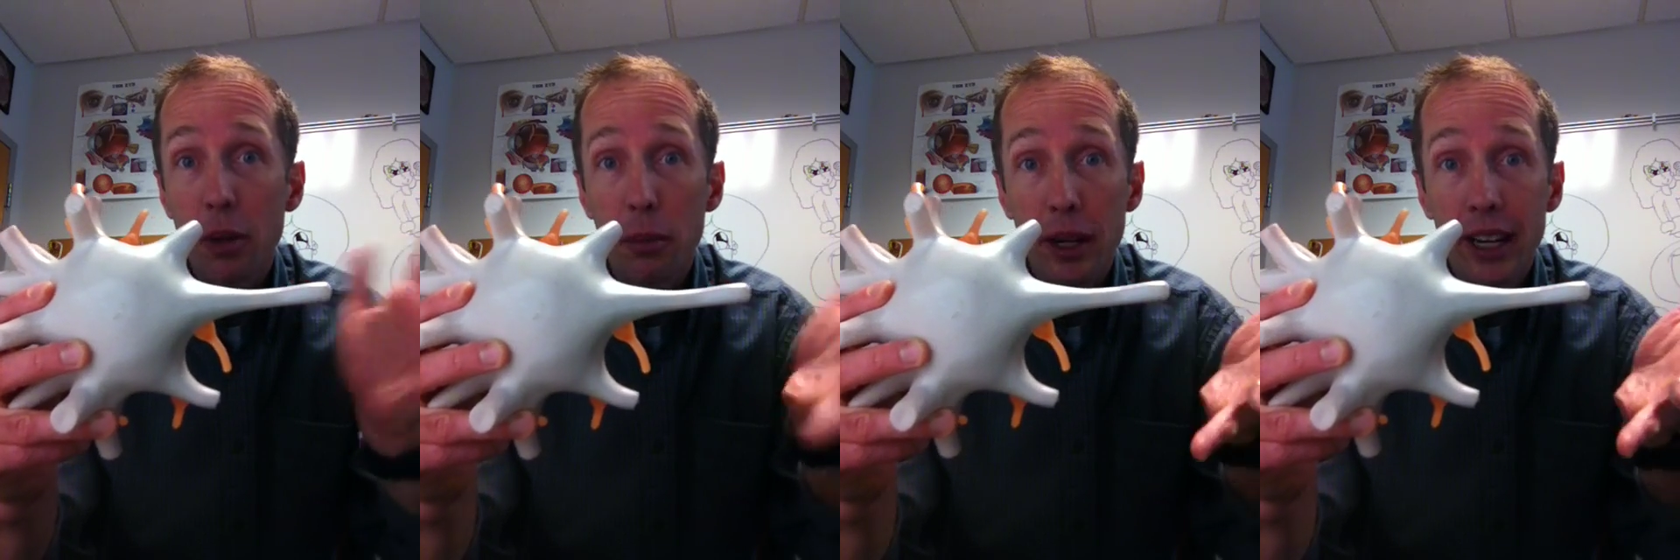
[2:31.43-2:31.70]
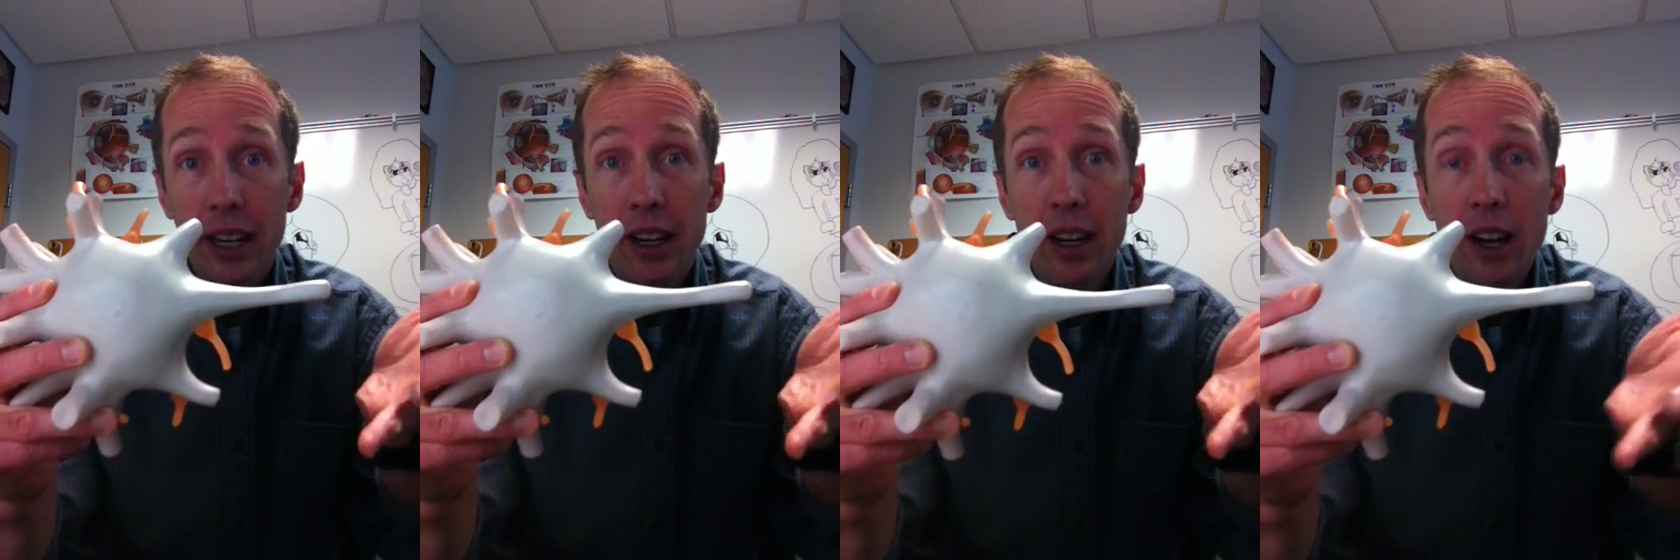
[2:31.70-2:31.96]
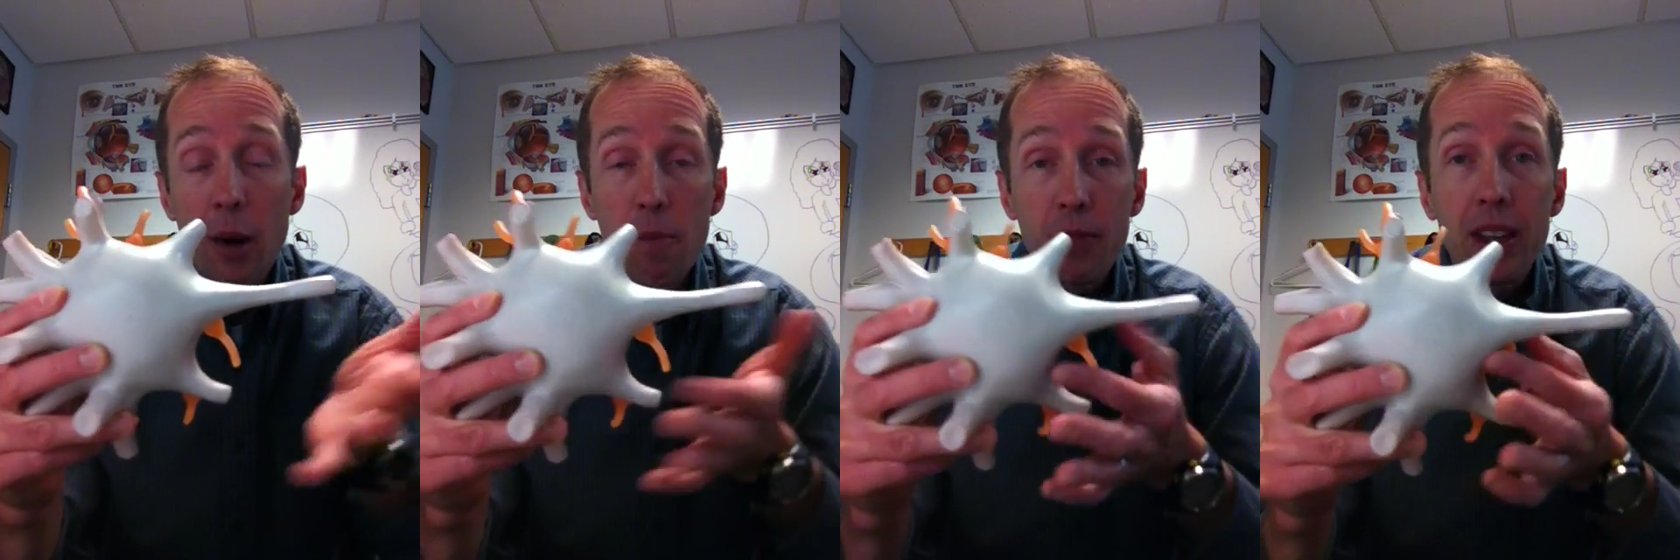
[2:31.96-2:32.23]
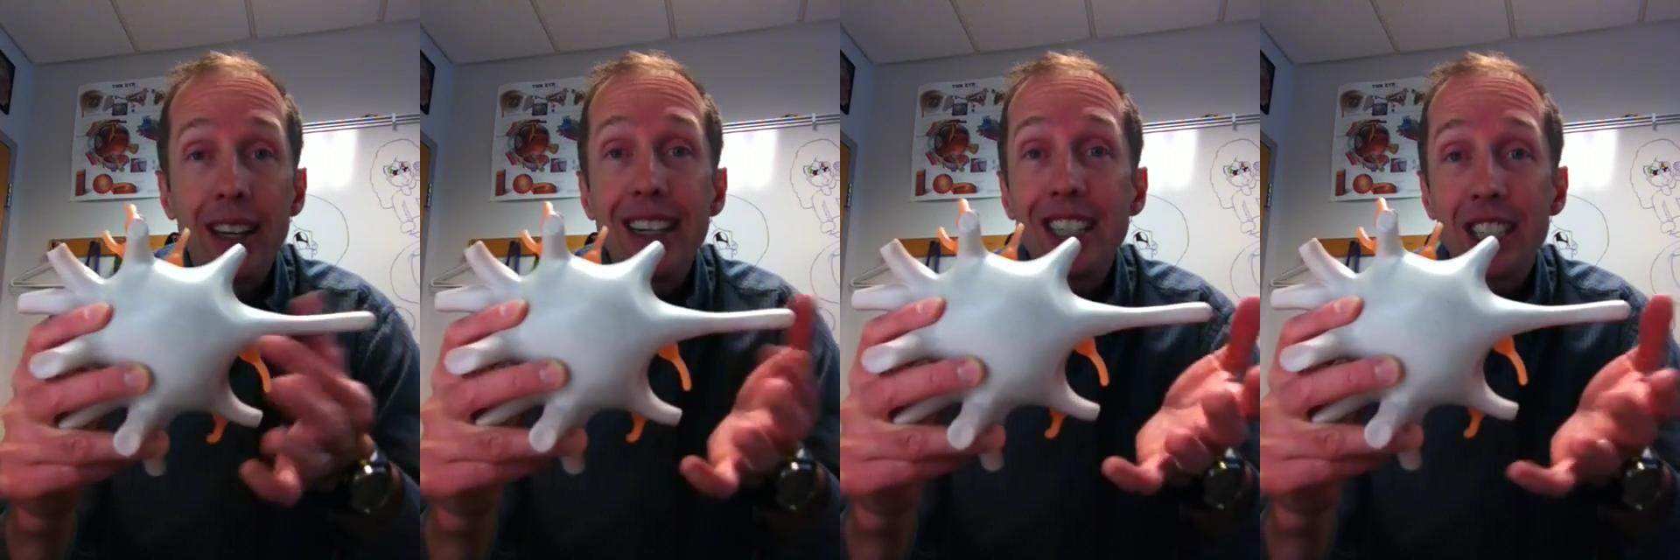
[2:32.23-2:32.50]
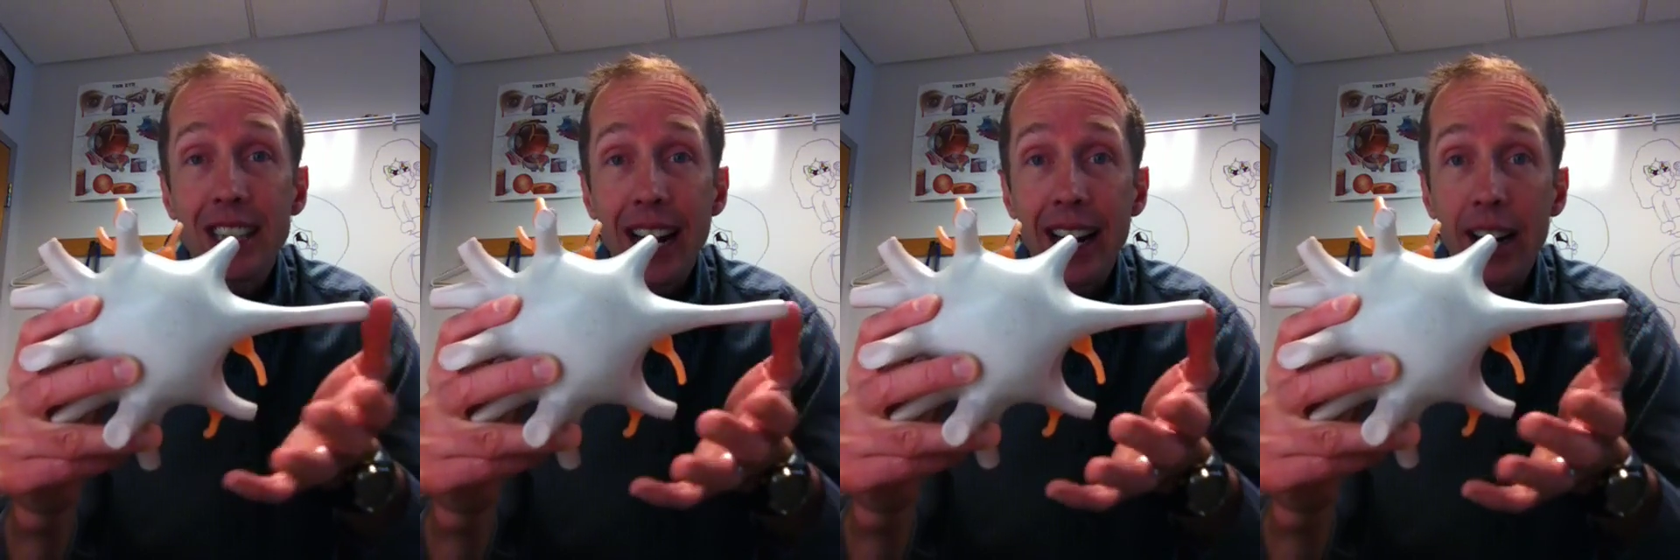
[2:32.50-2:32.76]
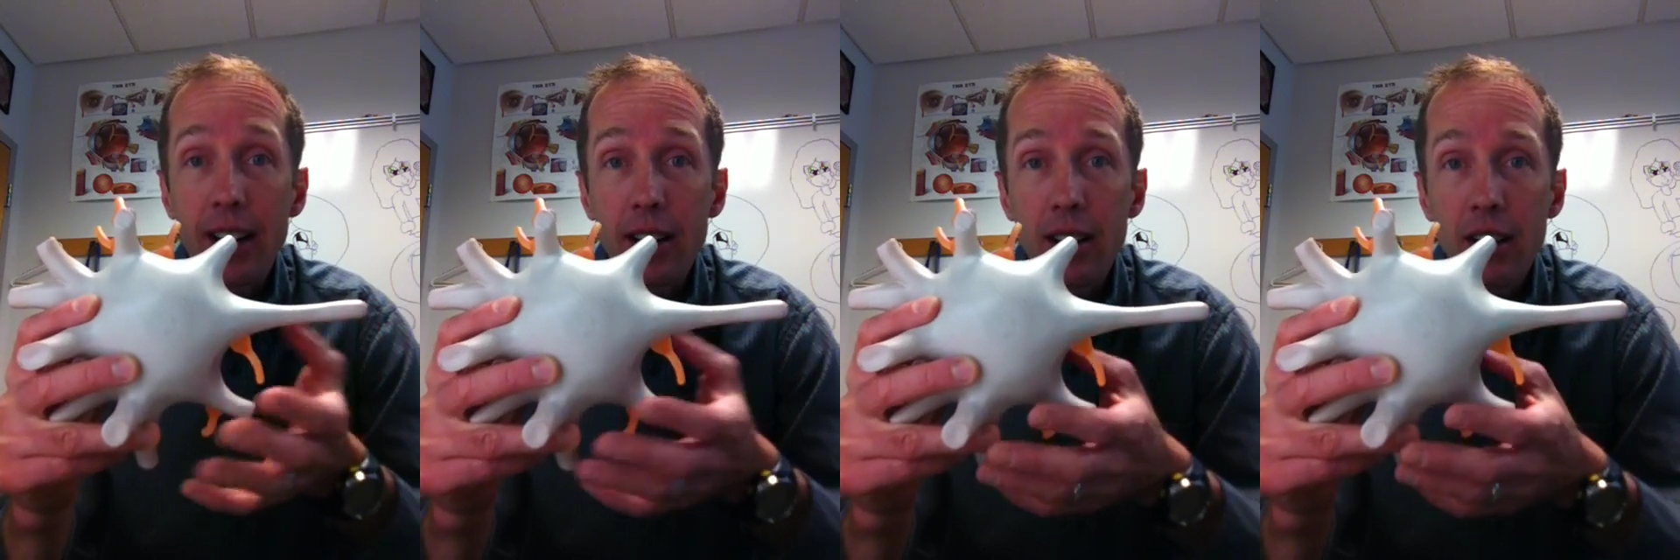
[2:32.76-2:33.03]
to be
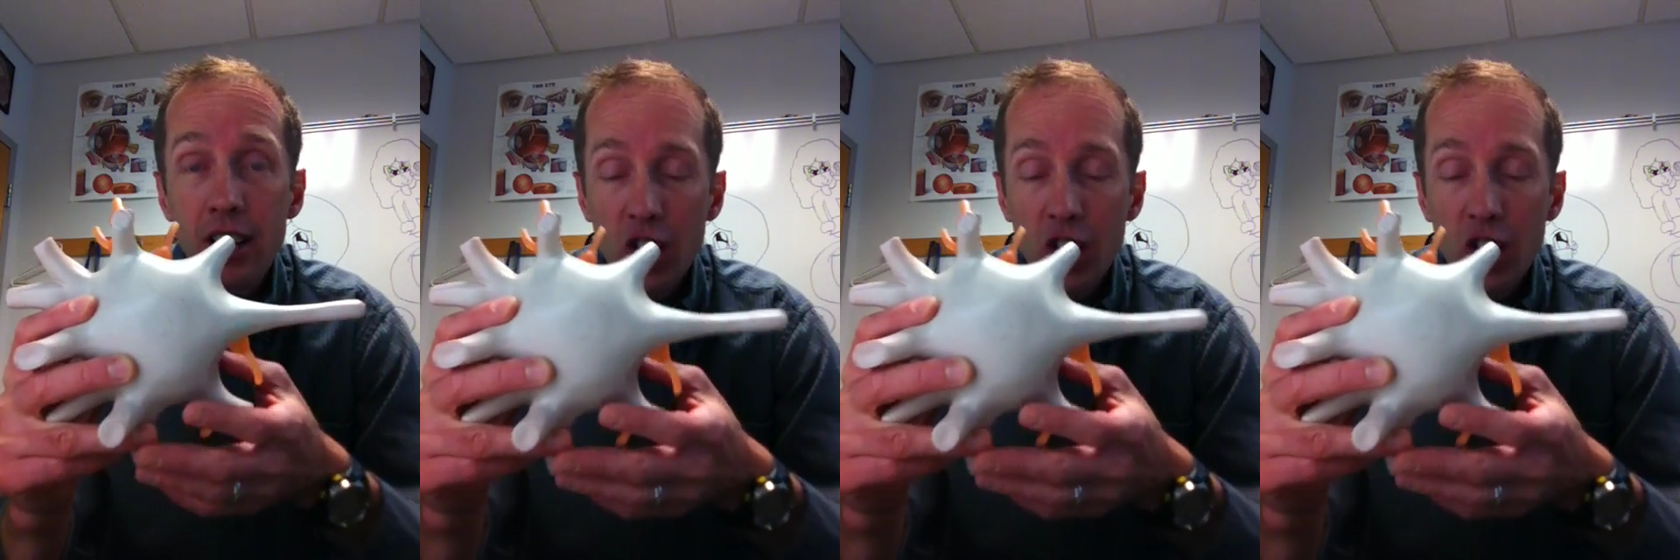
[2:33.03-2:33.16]
initiated.